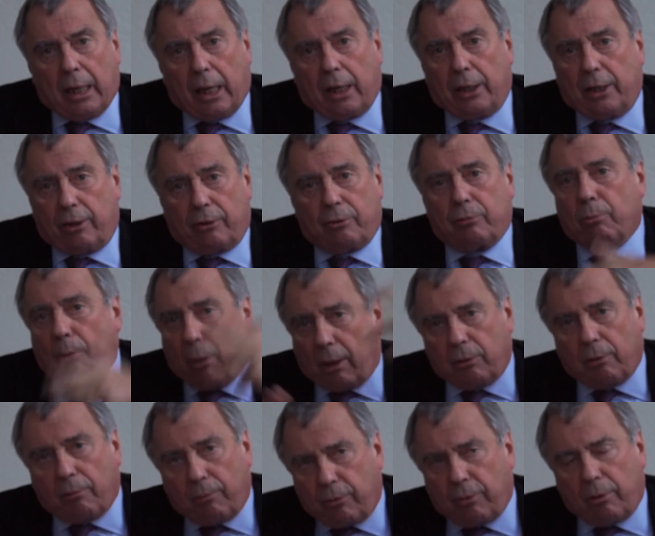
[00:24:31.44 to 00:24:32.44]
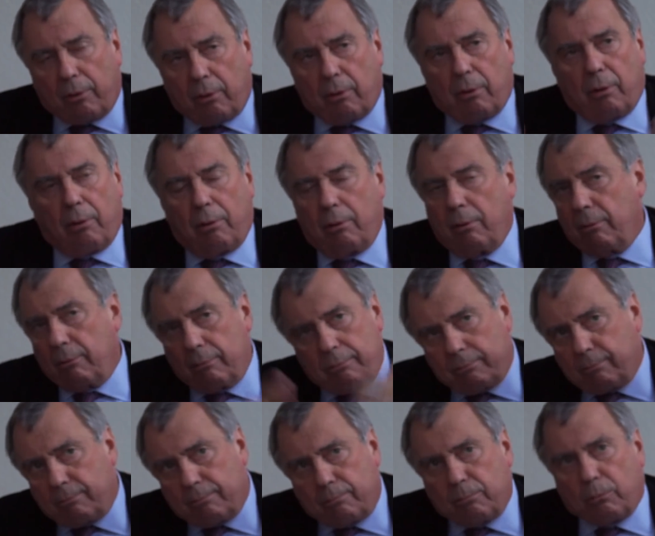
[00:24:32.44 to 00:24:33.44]
and he's one of the
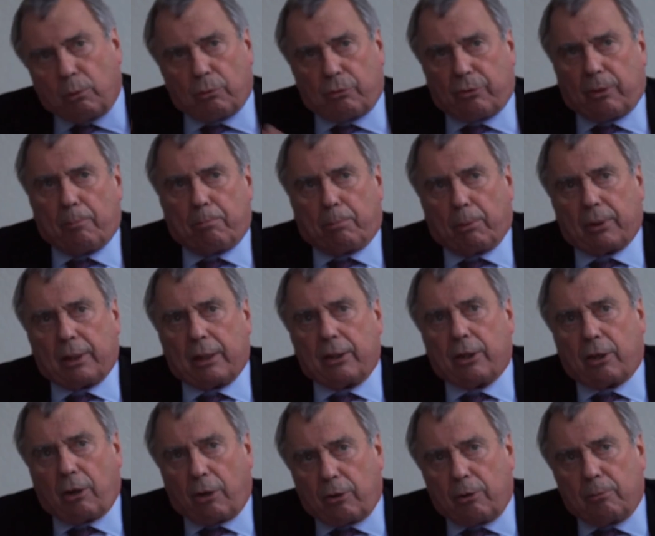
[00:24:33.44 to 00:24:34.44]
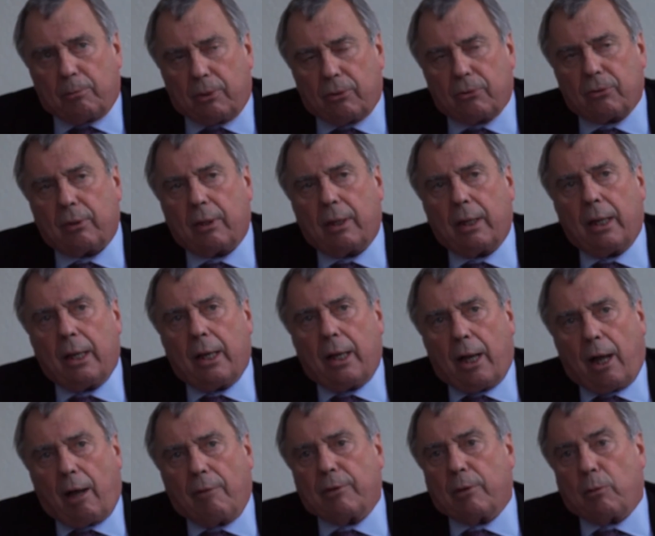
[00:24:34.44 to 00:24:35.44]
most important economists,
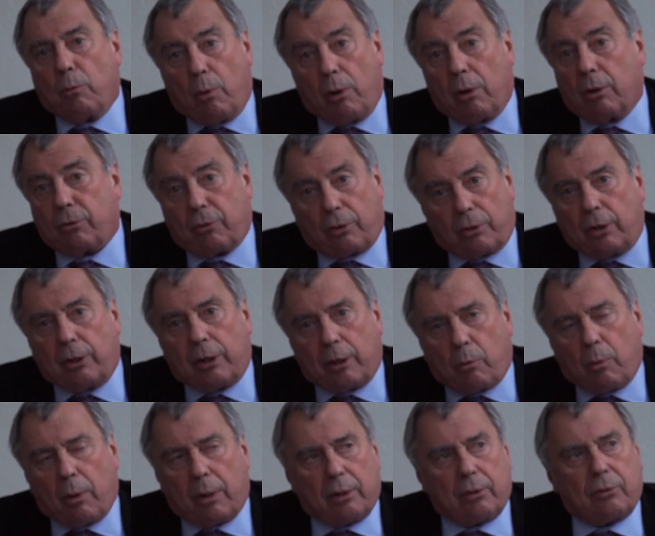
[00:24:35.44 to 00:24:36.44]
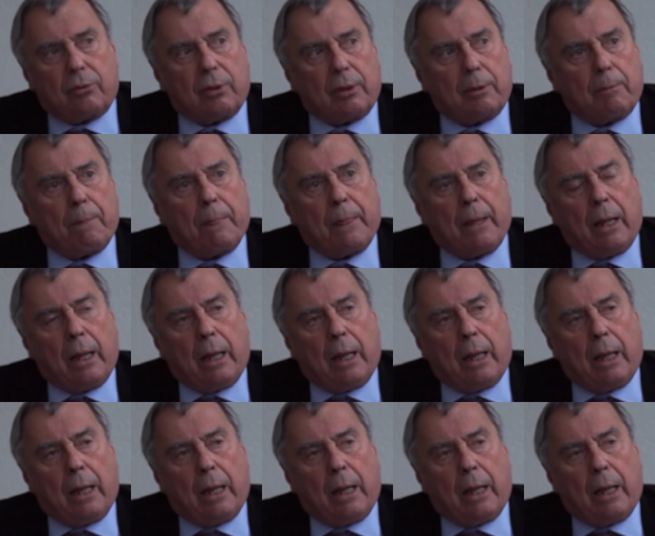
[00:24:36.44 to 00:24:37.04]
having worked on inequality.